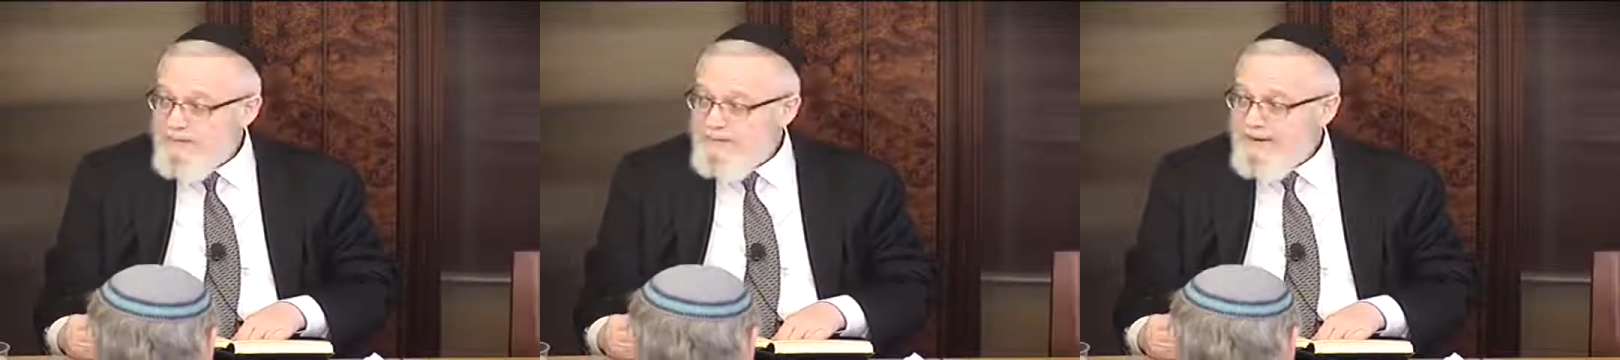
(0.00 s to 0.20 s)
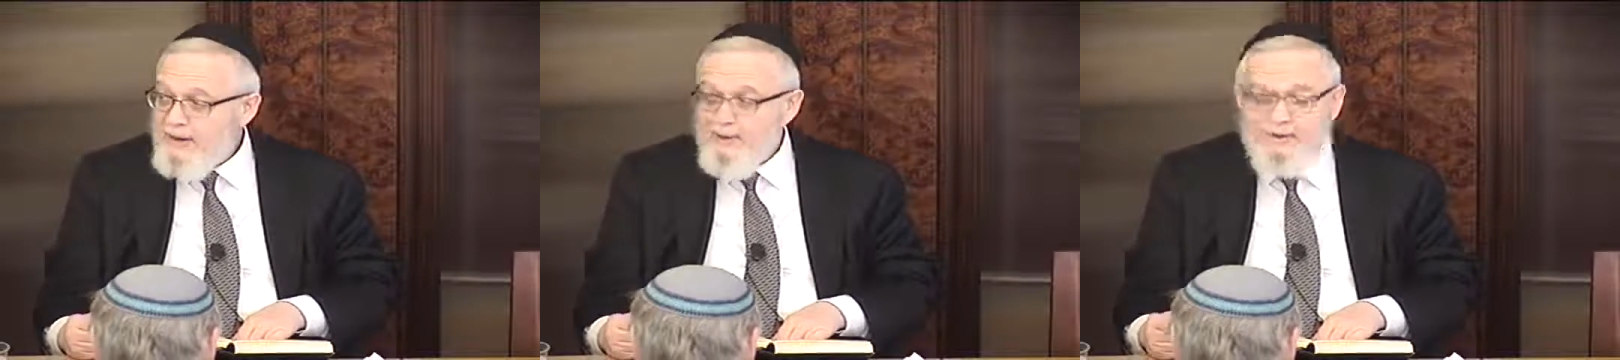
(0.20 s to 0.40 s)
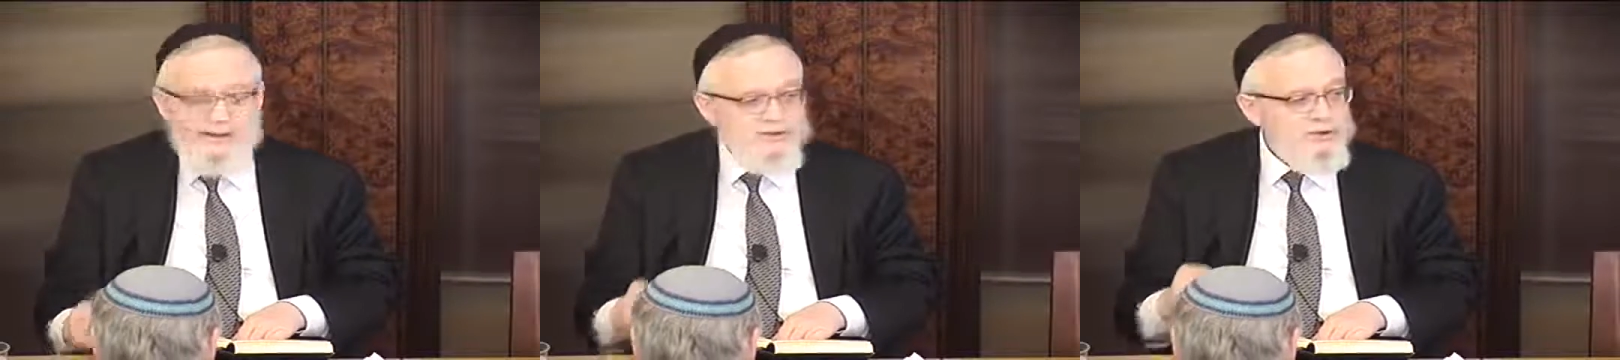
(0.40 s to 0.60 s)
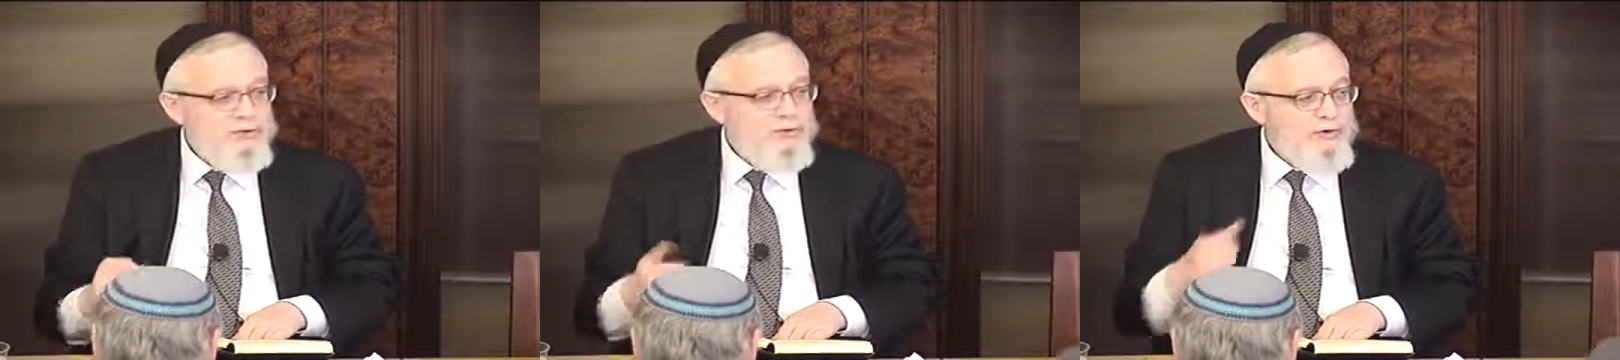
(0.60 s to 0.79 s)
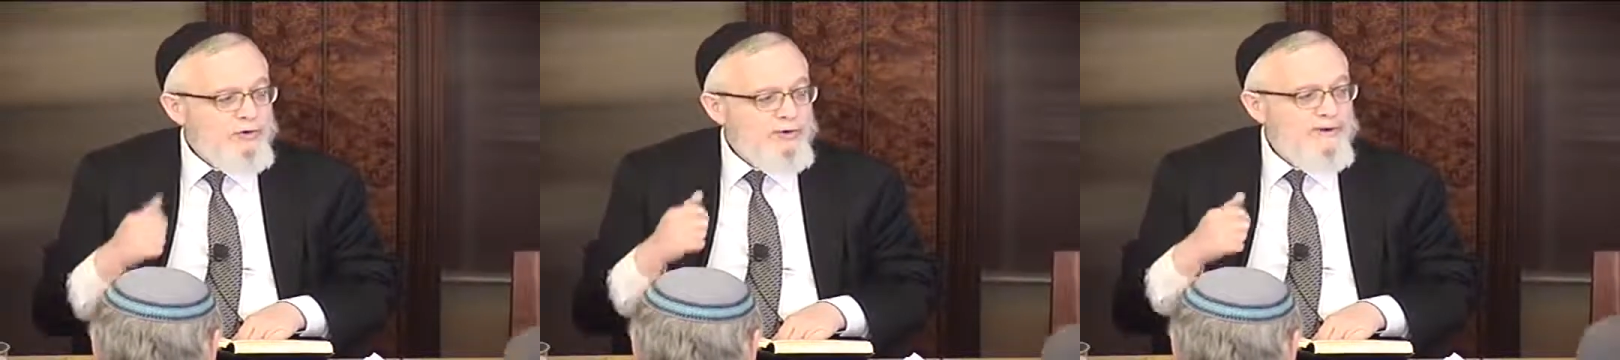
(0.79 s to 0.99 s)
Paro has to
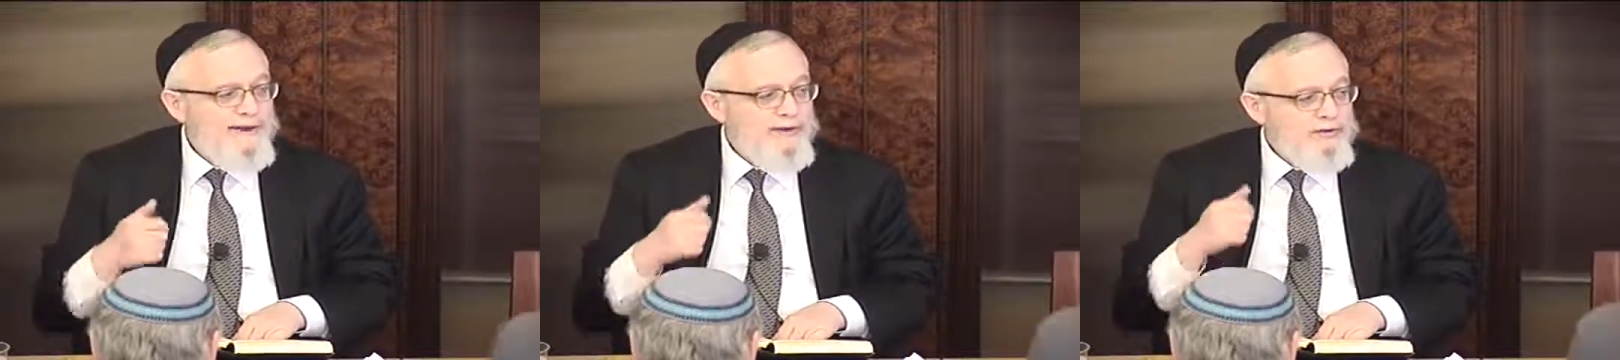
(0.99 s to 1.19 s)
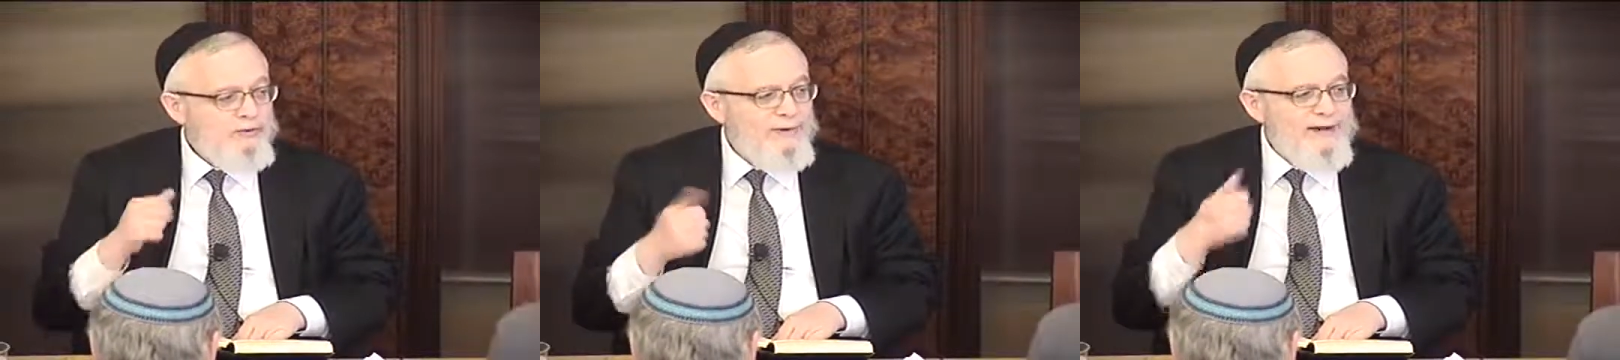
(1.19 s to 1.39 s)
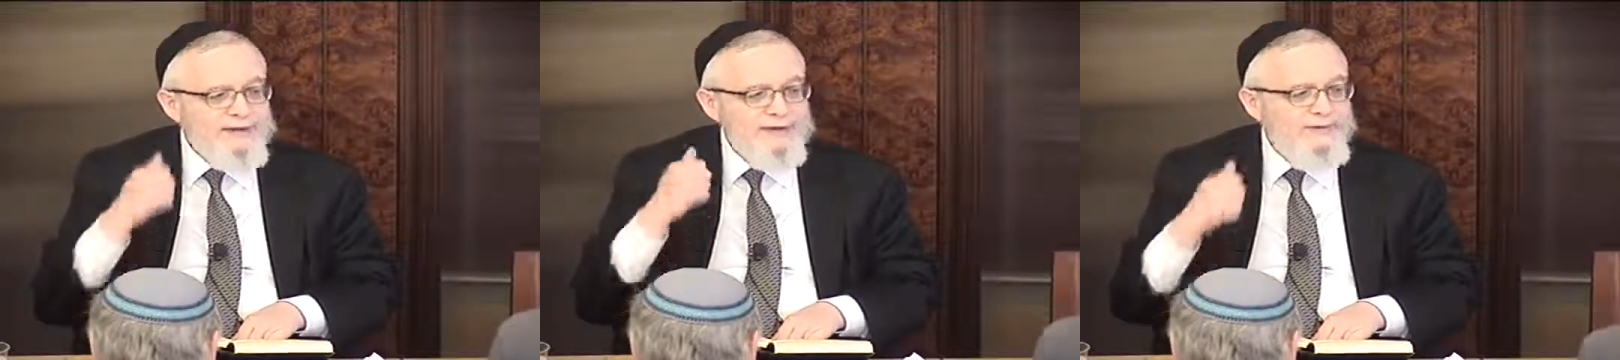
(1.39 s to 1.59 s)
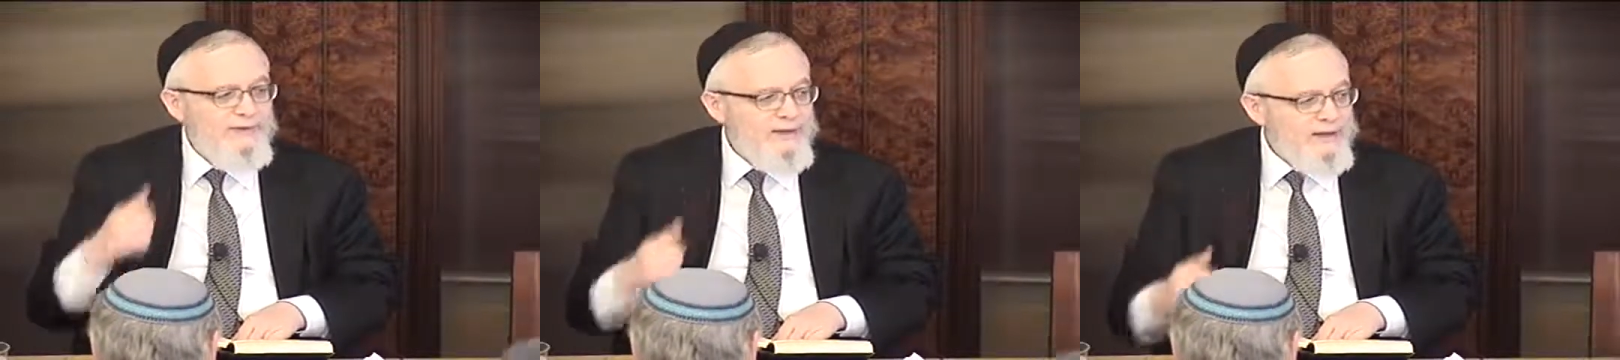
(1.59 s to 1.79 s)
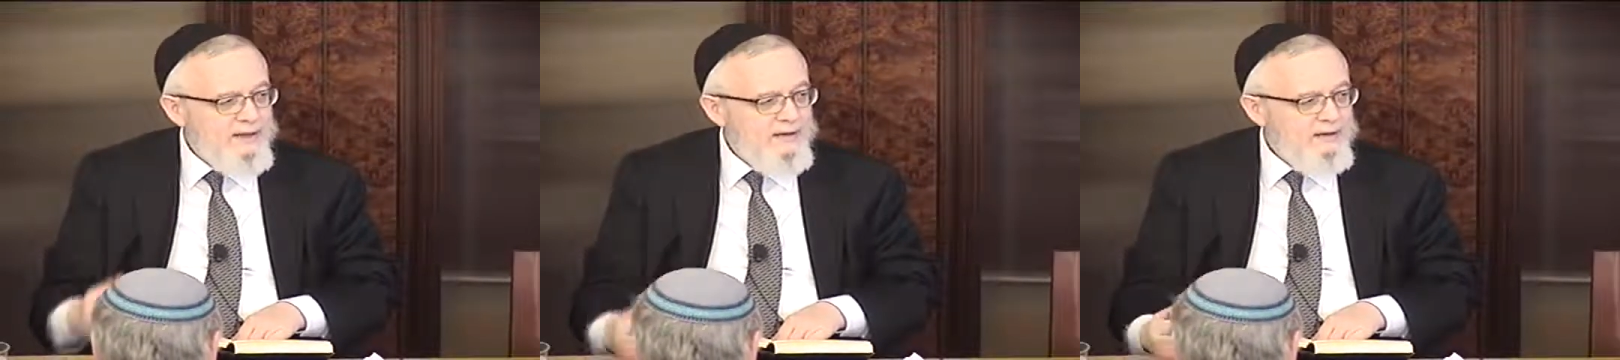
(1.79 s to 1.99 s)
correct, rectify